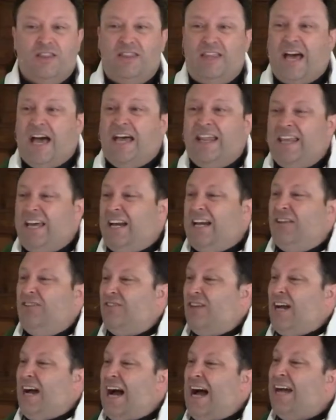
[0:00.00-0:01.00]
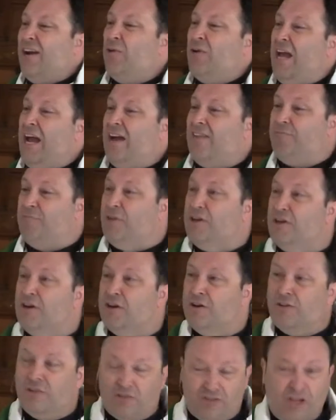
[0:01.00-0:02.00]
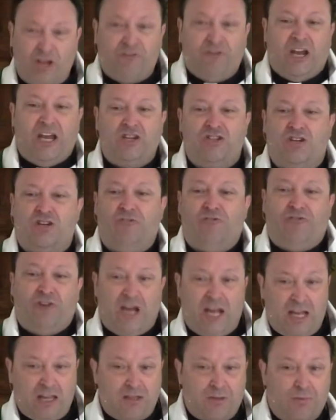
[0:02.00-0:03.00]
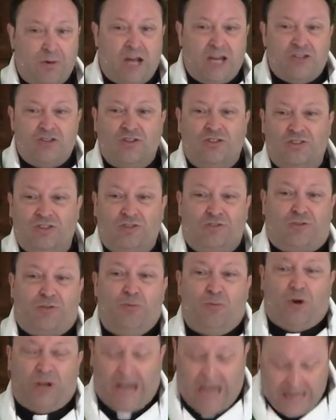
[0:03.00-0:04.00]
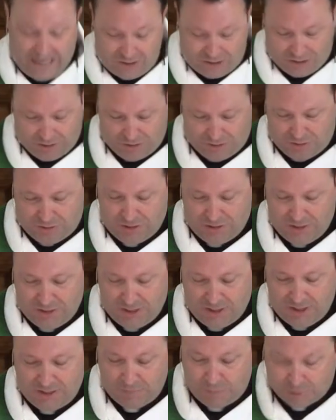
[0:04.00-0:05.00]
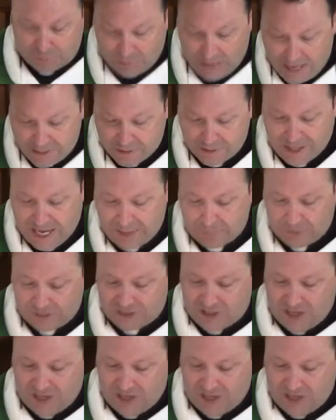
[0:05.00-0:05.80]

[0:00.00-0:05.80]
I don't have salvation, faith, righteousness from what I do, but rather that which